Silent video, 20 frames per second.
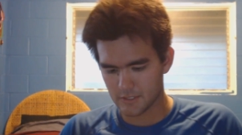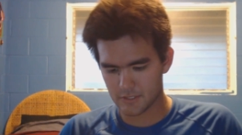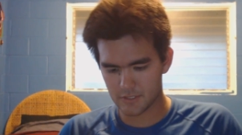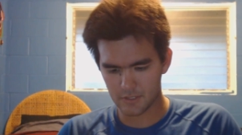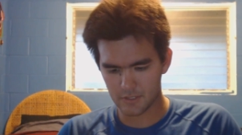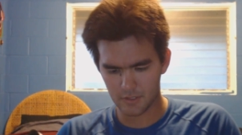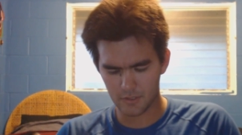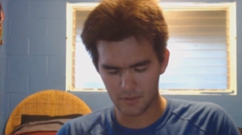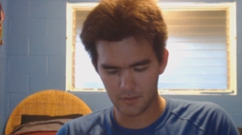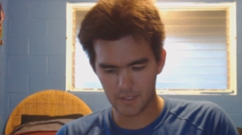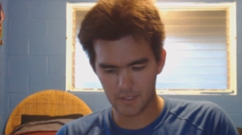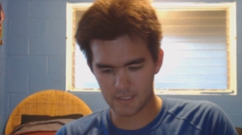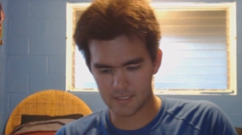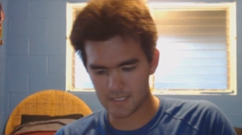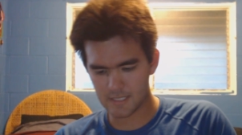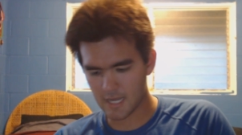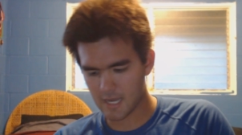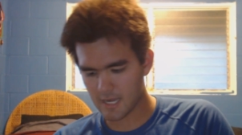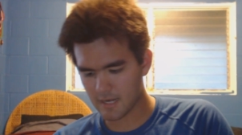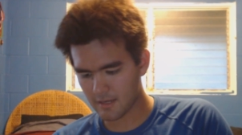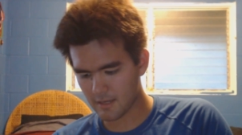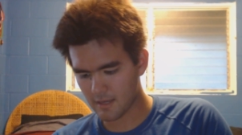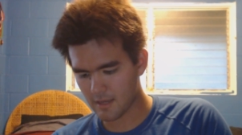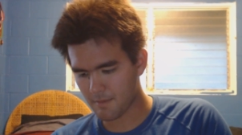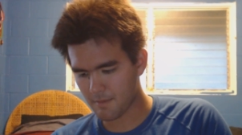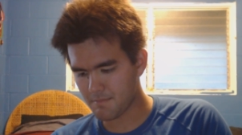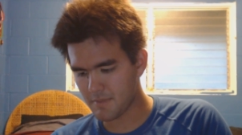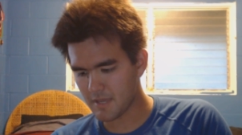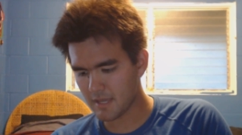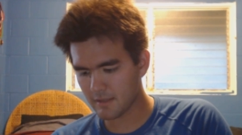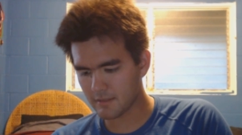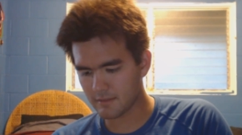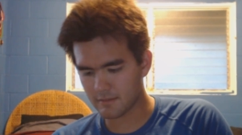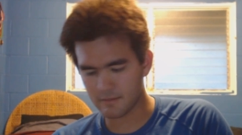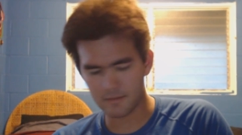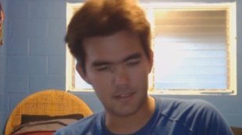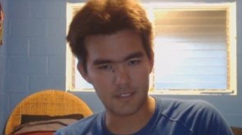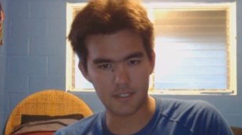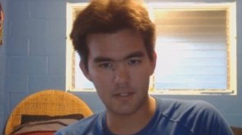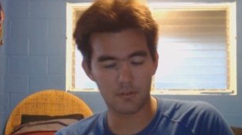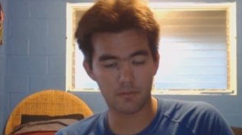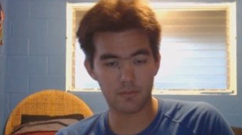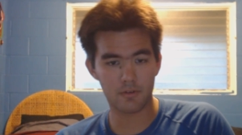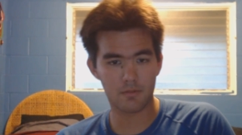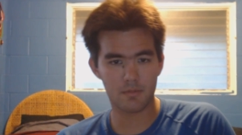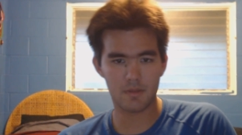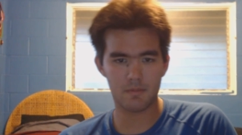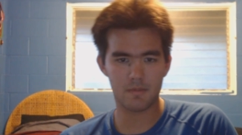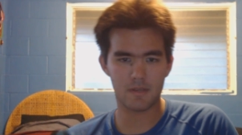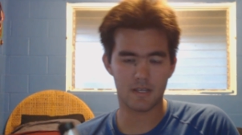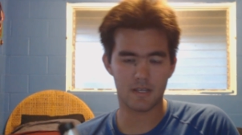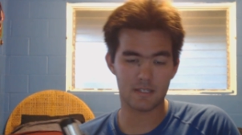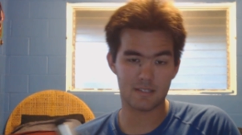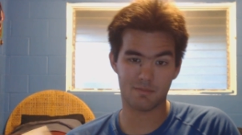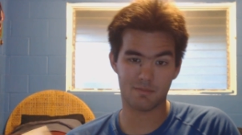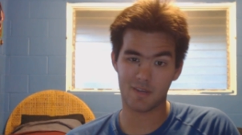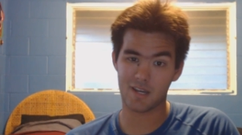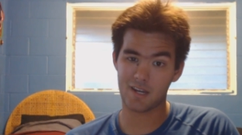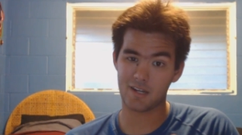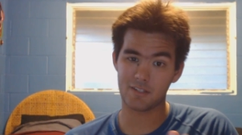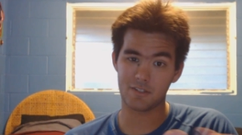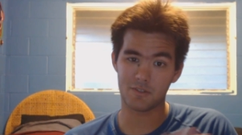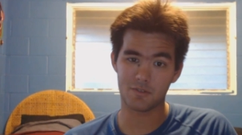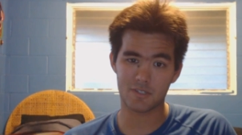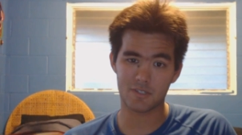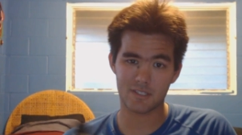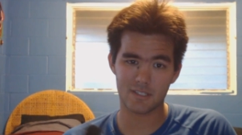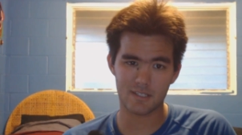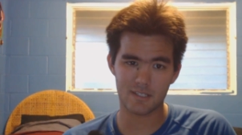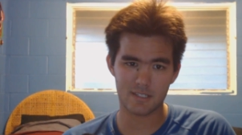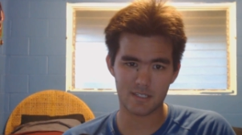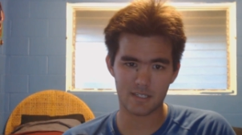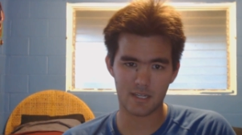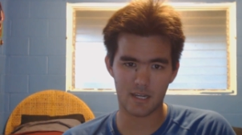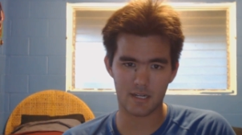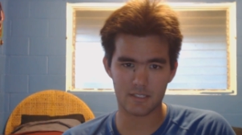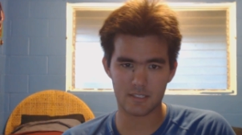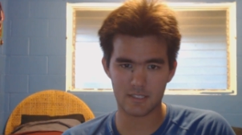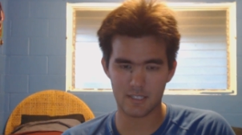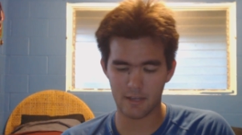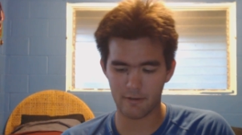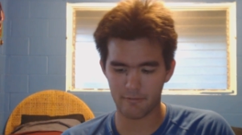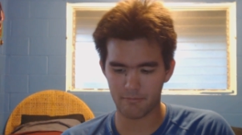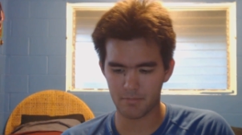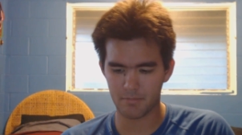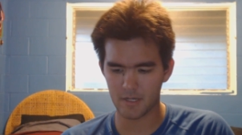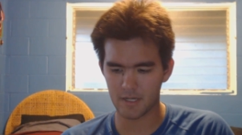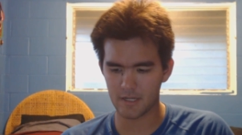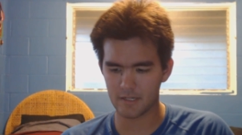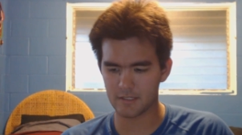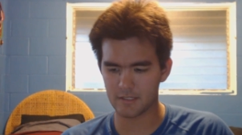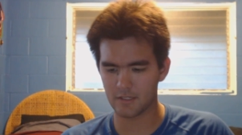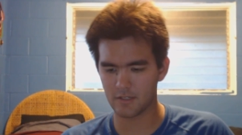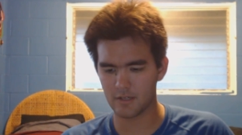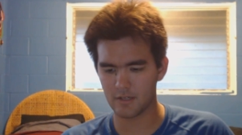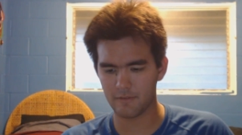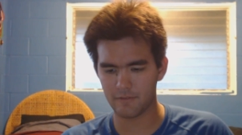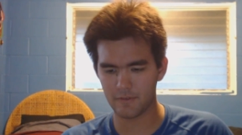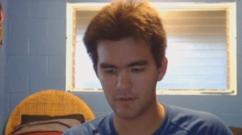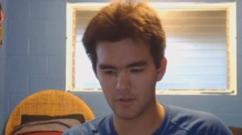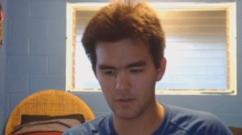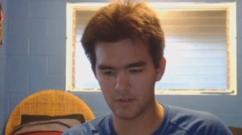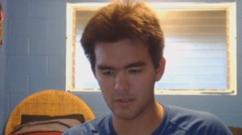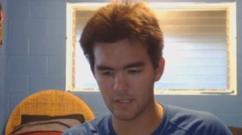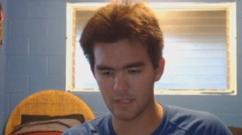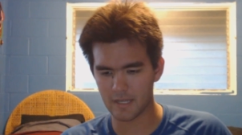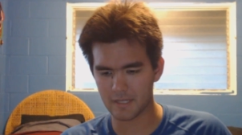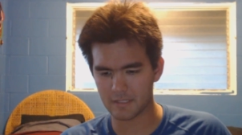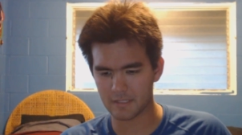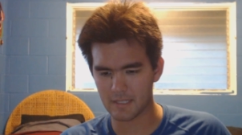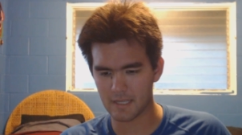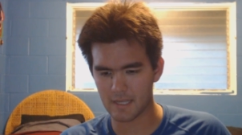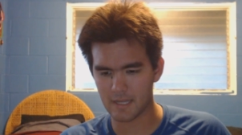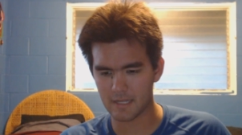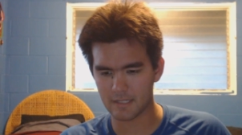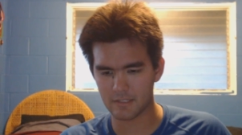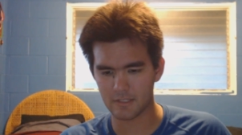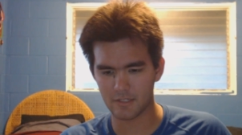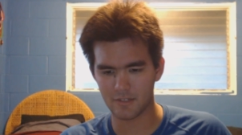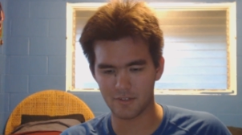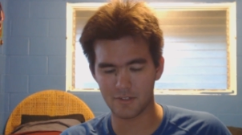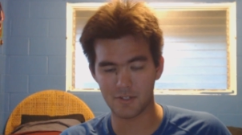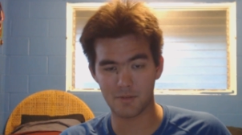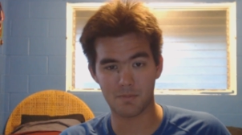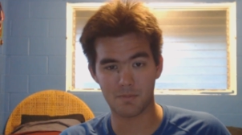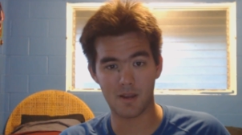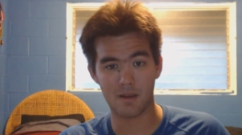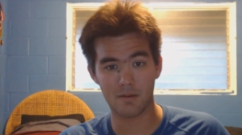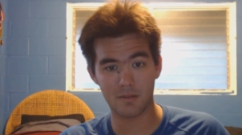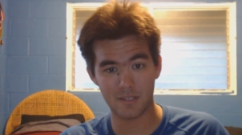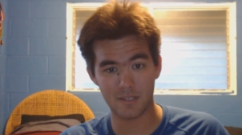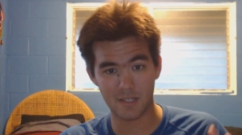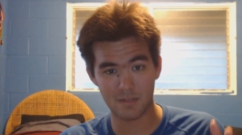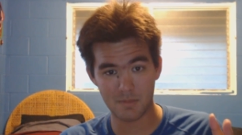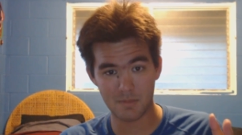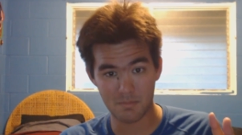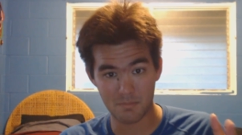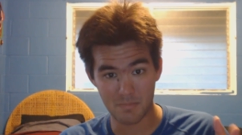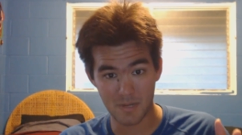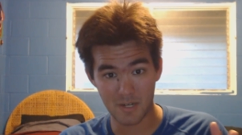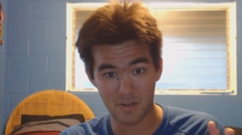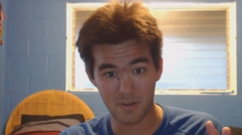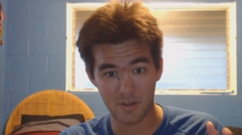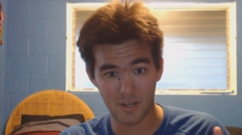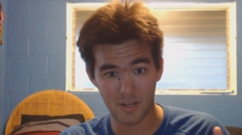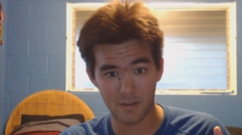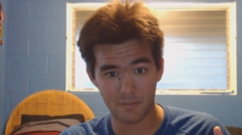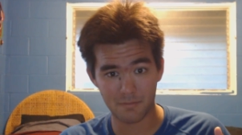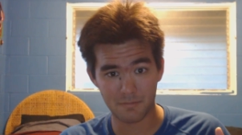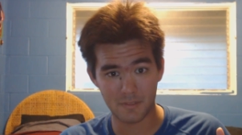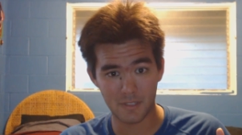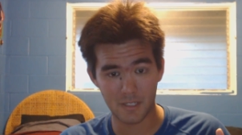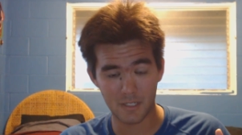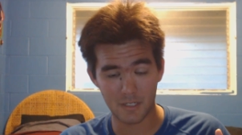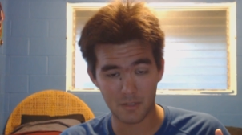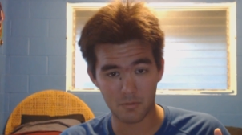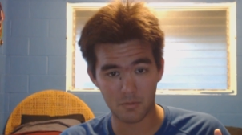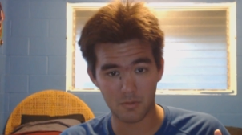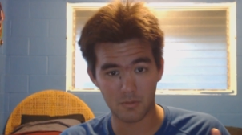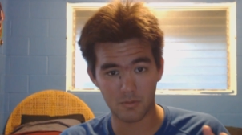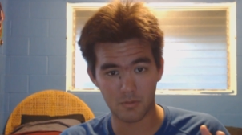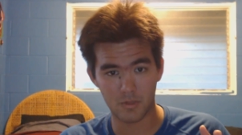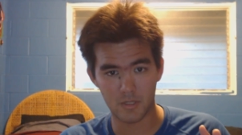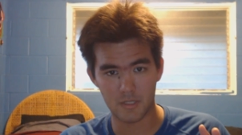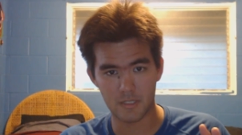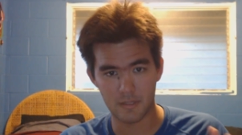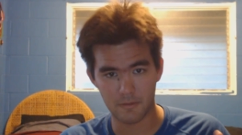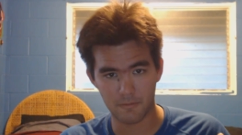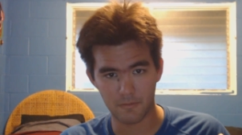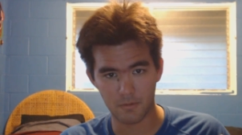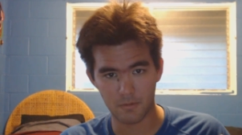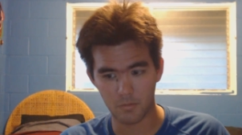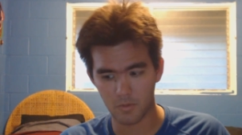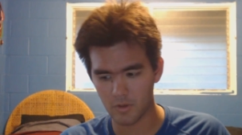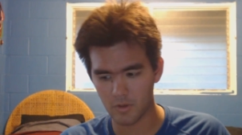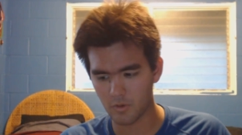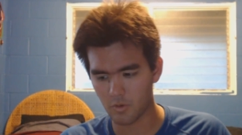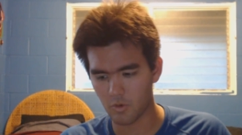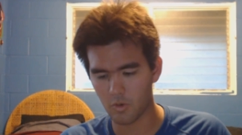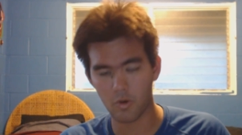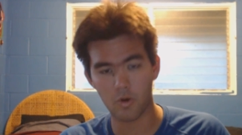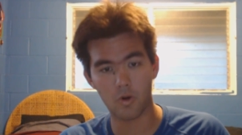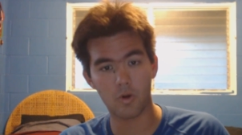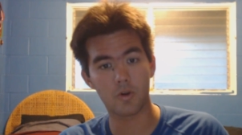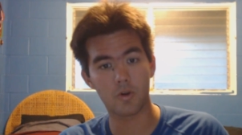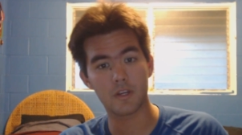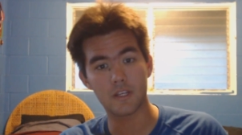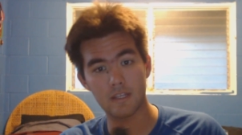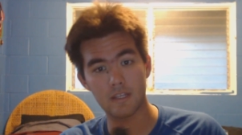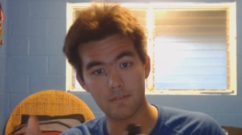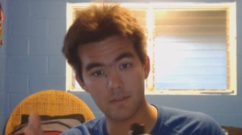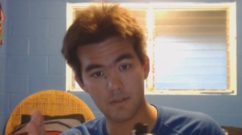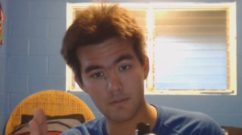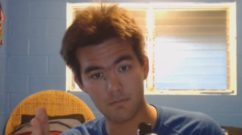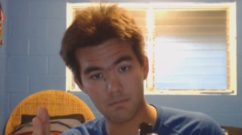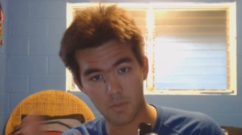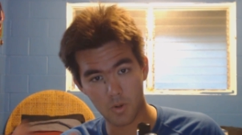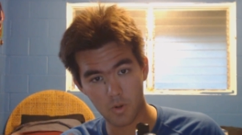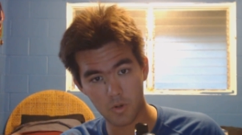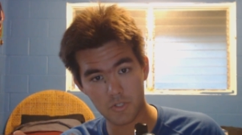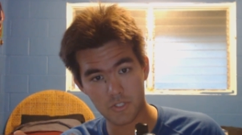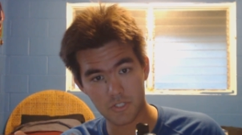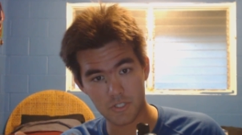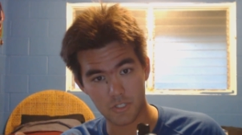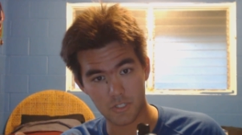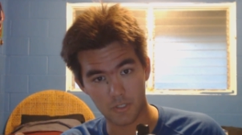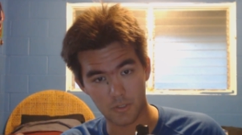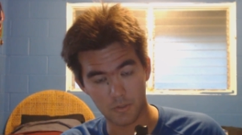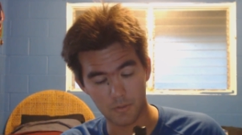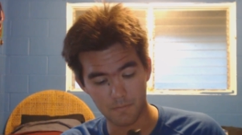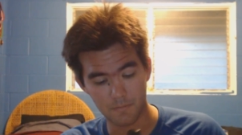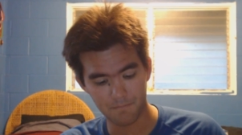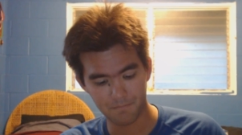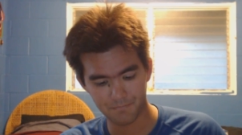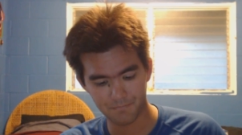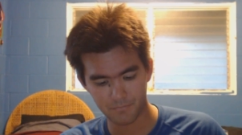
So it's not a big deal for me because I'm kind of used to this kind of stuff. But if you don't like that, you're probably going to be better off getting a different one, or even more so,